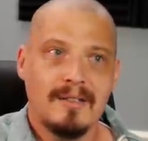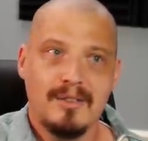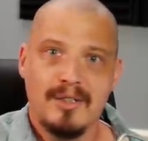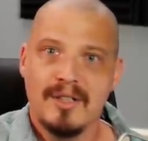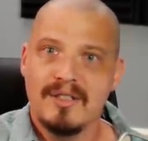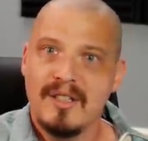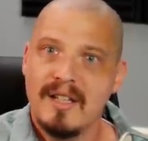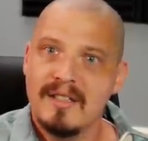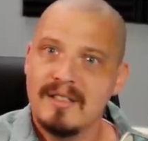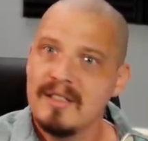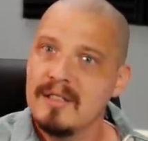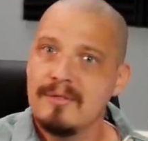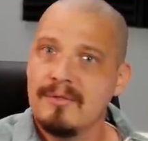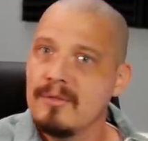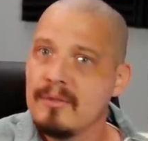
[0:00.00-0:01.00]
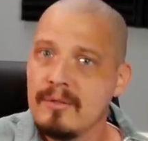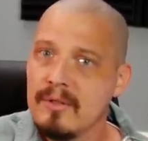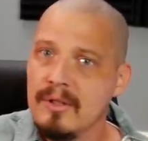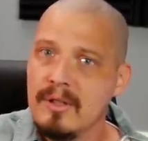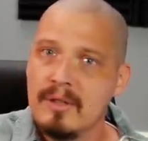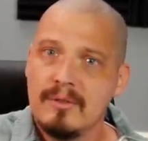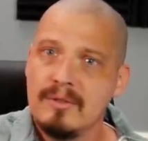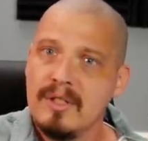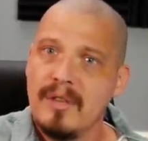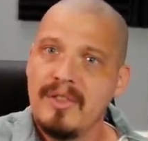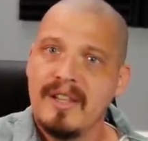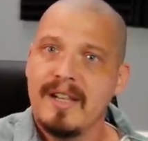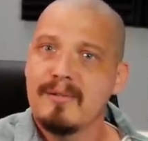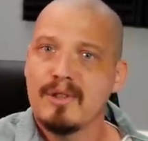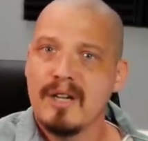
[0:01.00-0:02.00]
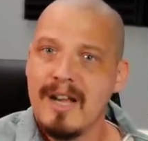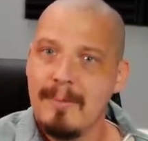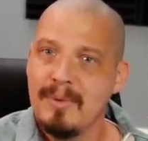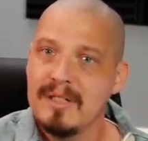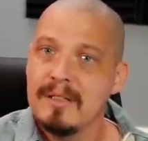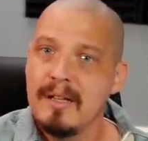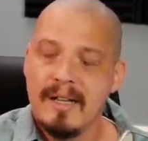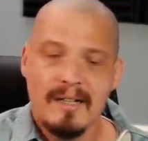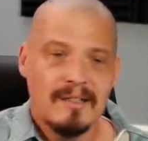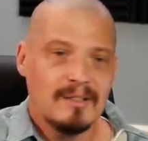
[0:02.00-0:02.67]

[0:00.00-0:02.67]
just as if, nothing ever happened.